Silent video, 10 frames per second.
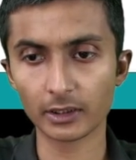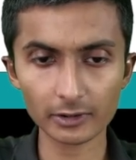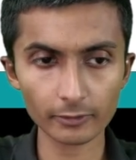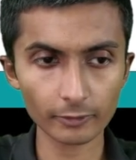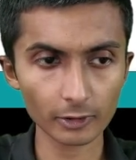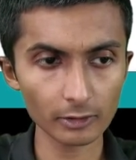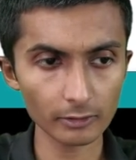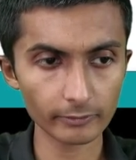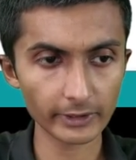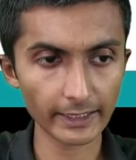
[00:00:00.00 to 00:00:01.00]
First of all,
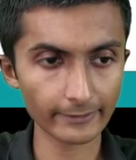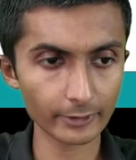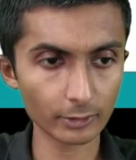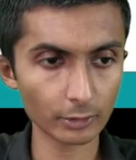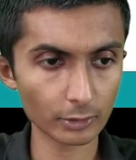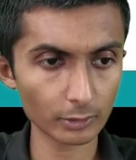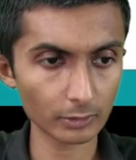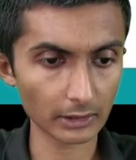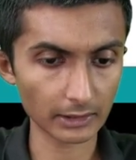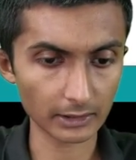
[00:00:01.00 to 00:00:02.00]
we have to go
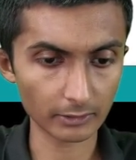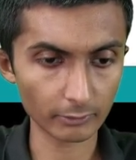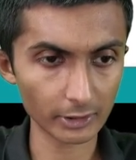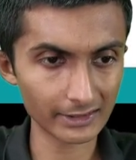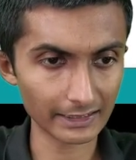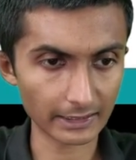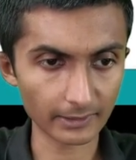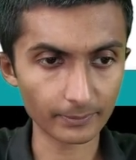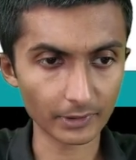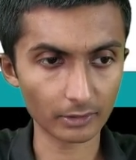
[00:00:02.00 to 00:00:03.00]
to word
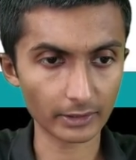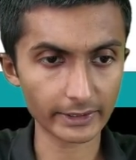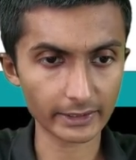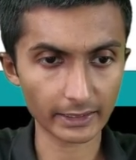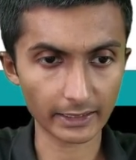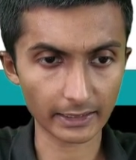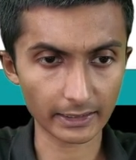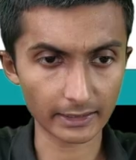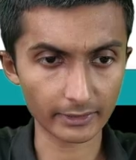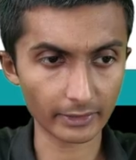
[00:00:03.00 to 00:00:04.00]
setup. All right,
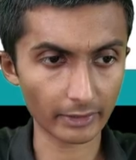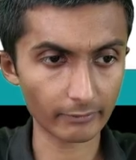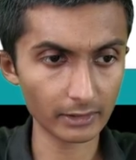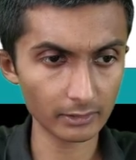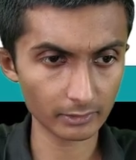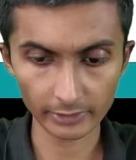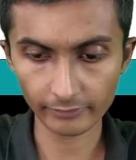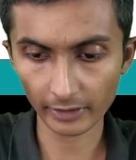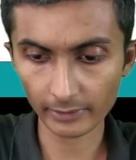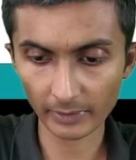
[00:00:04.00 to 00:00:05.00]
and I will
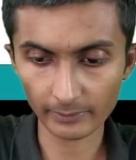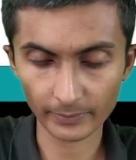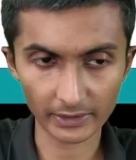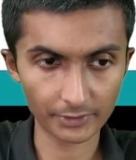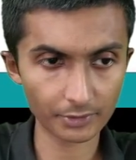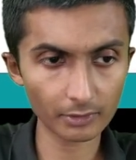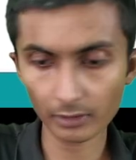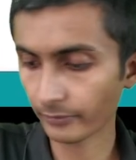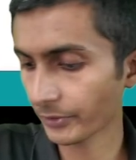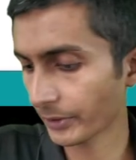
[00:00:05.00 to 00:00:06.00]
define my pin. So
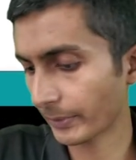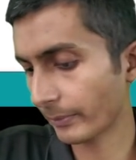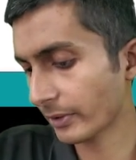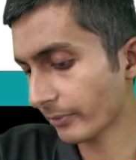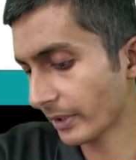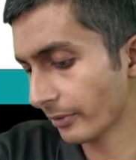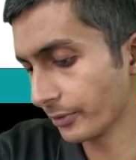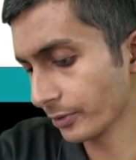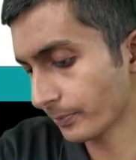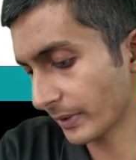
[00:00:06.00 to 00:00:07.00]
if you remember, we have
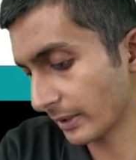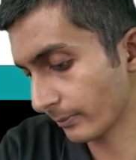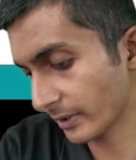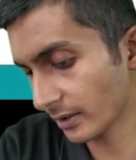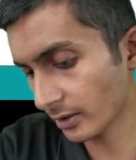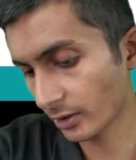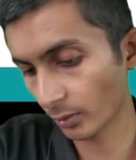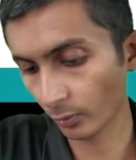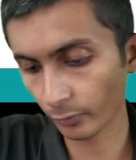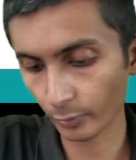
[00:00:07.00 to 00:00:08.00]
used pin number
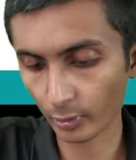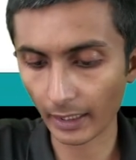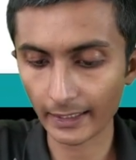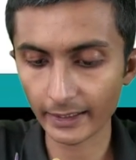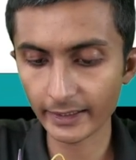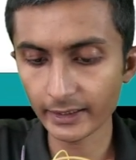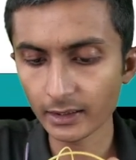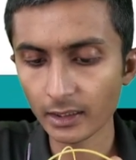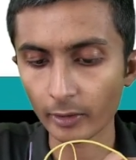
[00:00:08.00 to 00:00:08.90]
2 for LED.